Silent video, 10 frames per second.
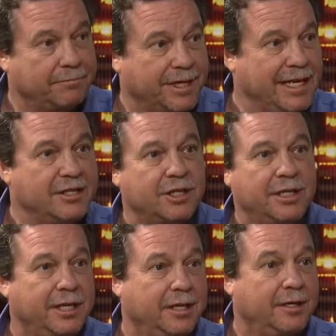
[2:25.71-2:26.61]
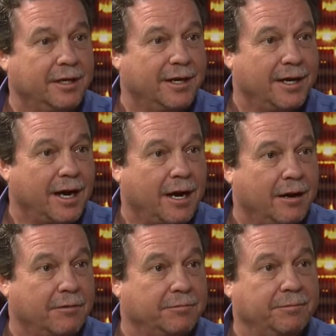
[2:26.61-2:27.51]
easily
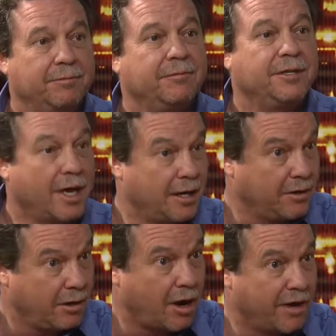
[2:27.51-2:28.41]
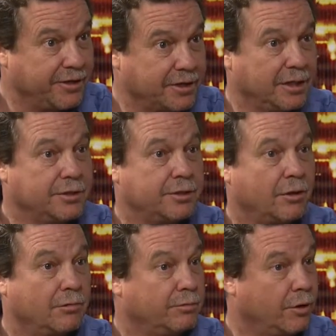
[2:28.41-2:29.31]
uh, done, obviously,
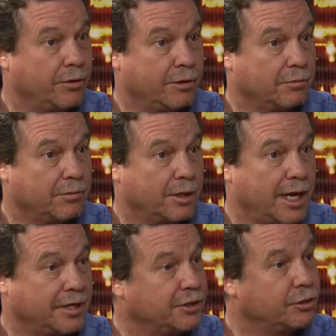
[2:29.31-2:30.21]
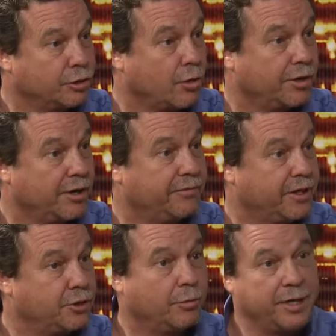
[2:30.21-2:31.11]
so you know the, the classes are short enough
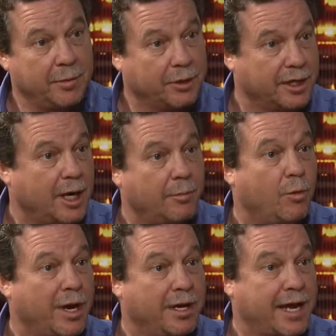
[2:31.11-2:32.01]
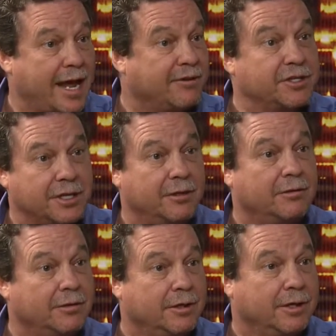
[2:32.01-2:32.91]
that you'll be able to come away and have a skill.
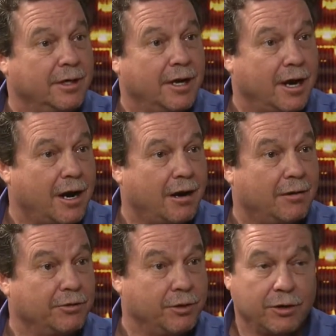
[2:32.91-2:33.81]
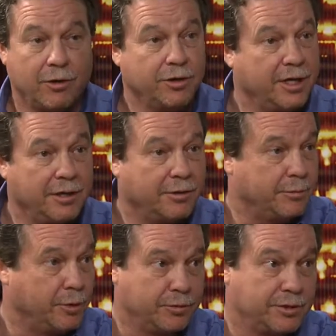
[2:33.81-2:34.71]
Uh, you can go to any of the
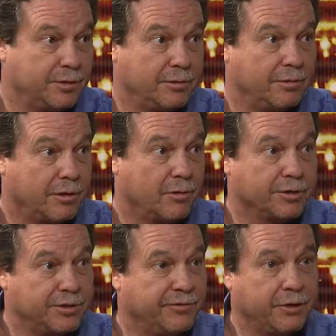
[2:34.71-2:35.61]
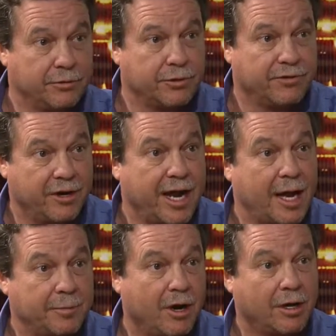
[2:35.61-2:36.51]
booths, and of course the vendors are very
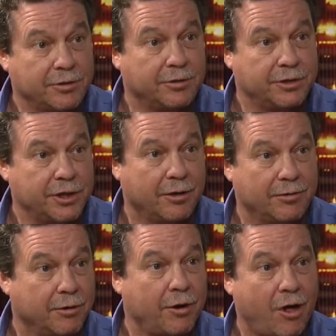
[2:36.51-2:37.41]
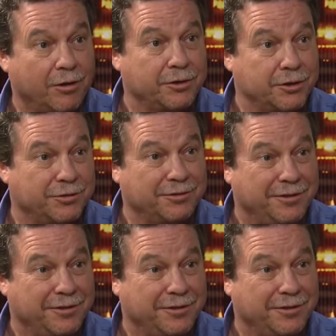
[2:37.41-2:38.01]
happy also to share their knowledge and,